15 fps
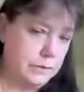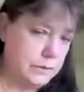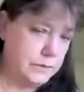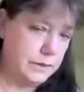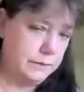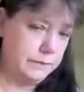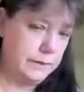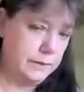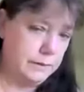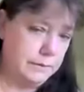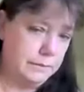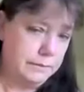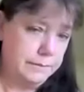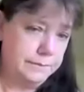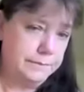yourself though.
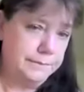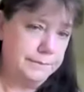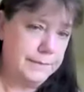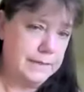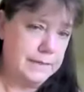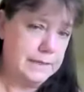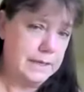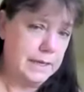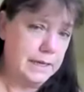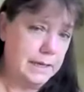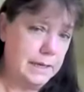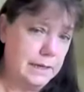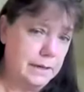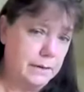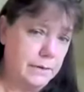This king
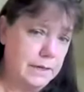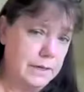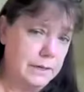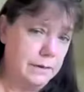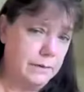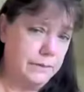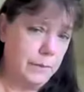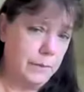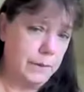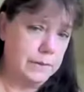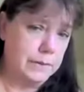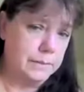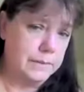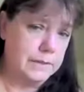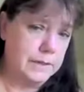here, he
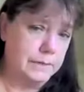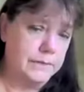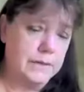overworks himself.